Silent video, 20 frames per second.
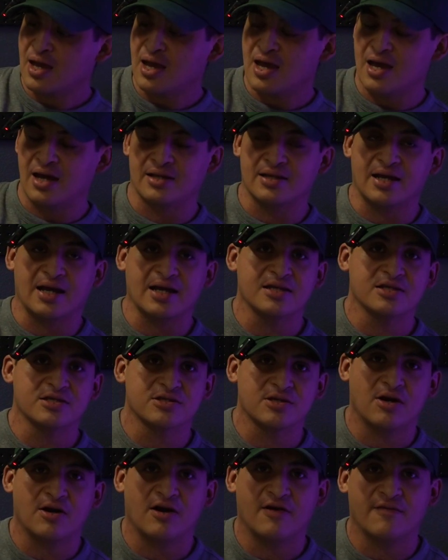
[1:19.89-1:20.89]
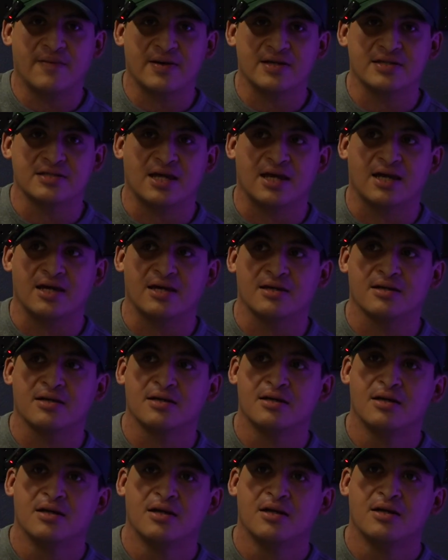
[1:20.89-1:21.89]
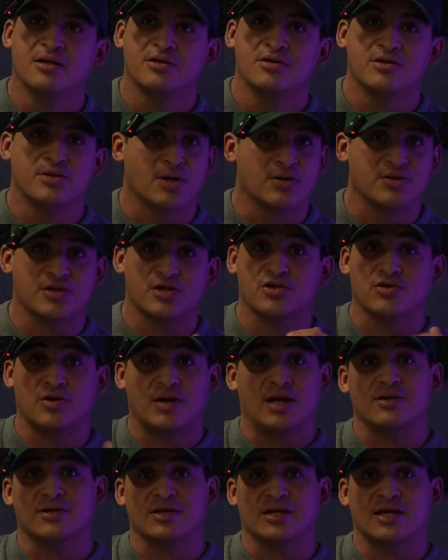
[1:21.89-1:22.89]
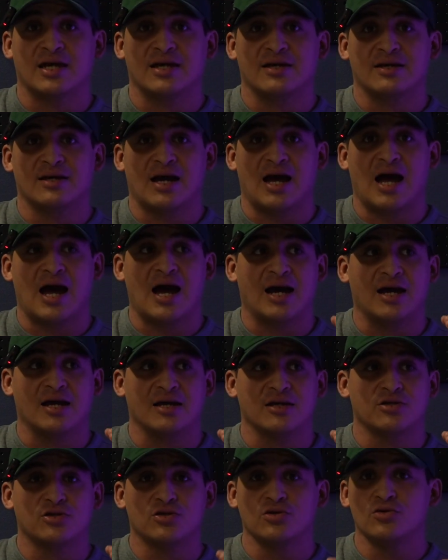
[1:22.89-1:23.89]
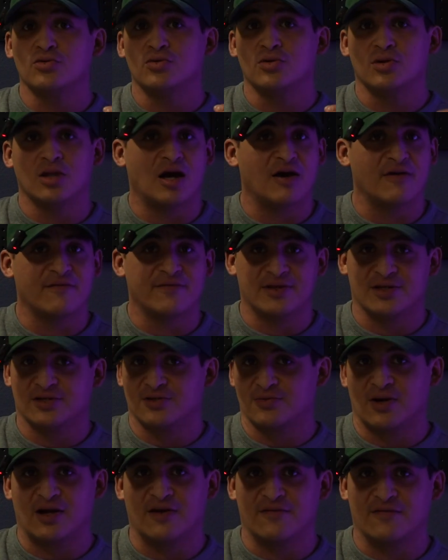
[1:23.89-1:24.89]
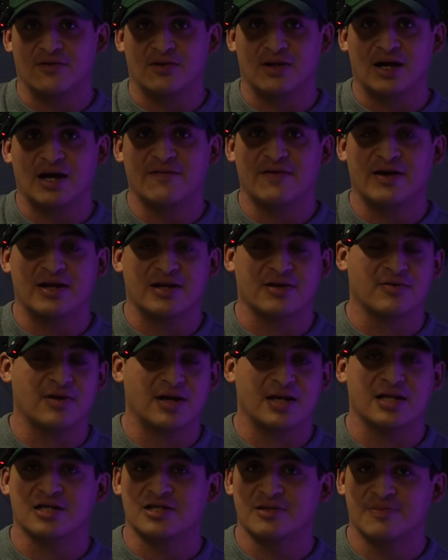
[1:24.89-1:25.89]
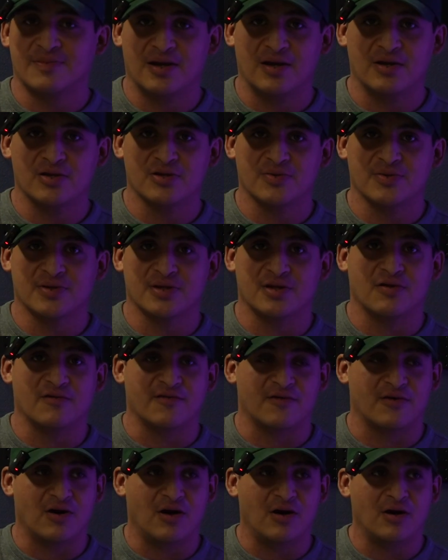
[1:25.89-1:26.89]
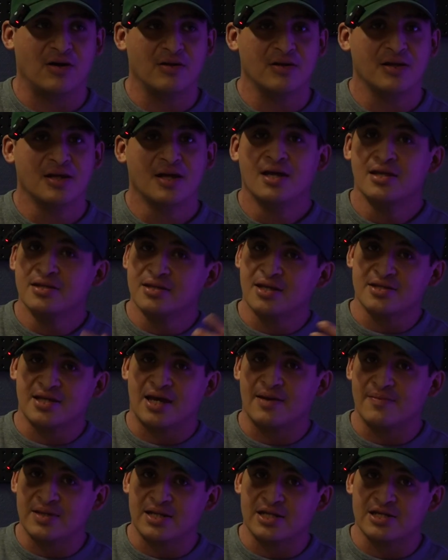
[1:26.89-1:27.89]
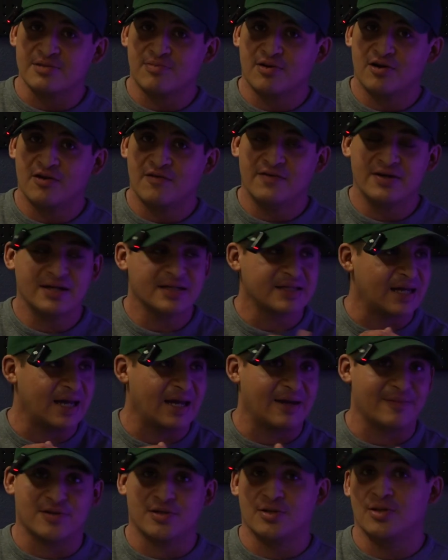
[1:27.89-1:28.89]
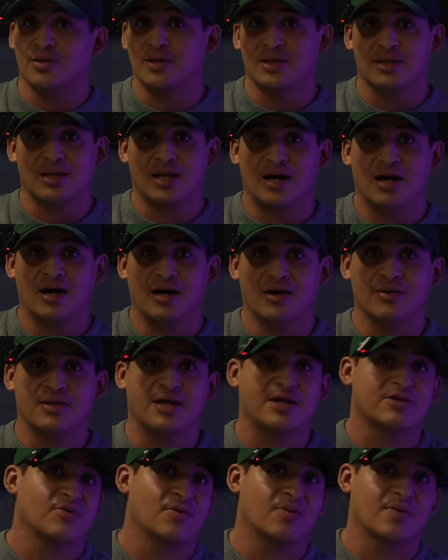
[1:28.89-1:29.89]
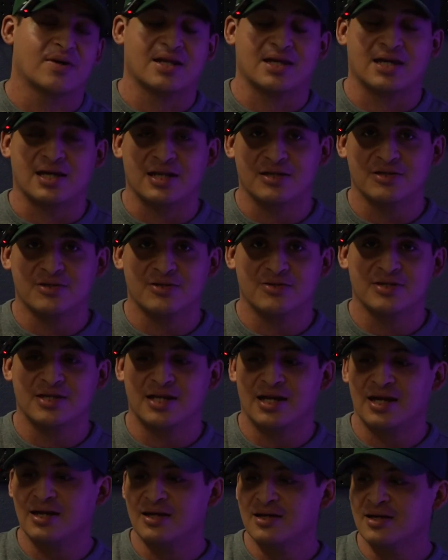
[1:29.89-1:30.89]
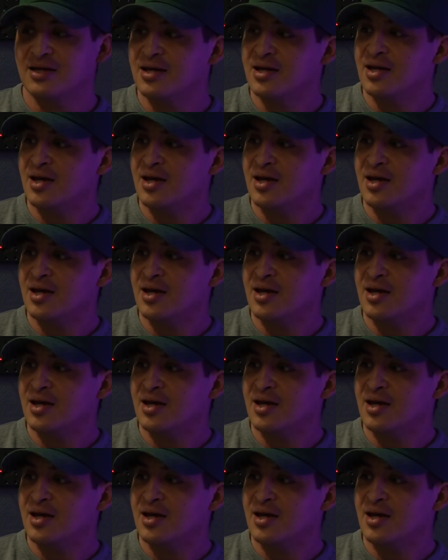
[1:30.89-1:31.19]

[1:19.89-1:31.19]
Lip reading: And I can start off by saying, you know, just straight out the gate, I do love this rifle. I've had a great experience with it overall. Does that mean it's perfect? Absolutely not. That's what we're going to get into today.